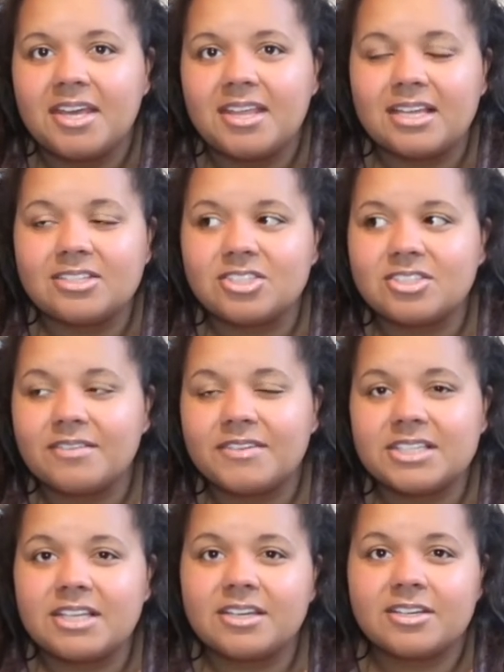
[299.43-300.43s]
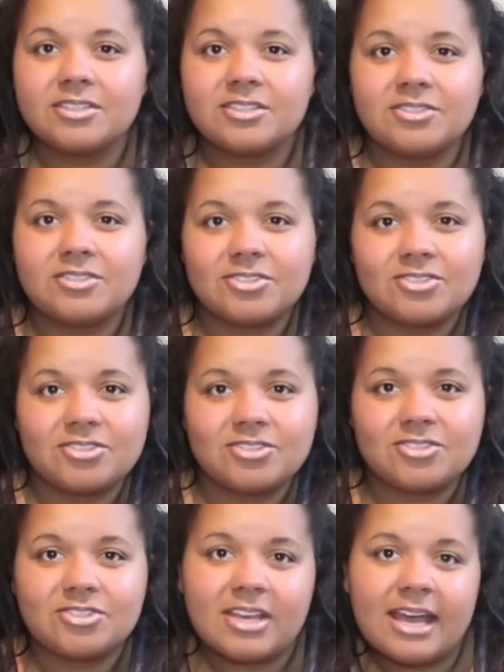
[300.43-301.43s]
that's just something that could just
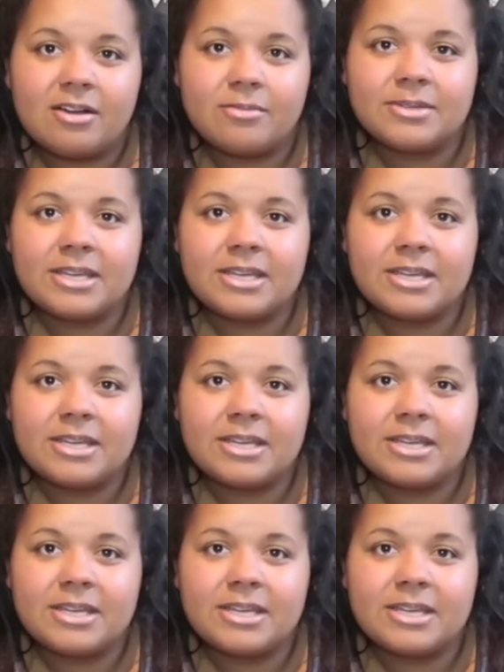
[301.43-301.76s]
help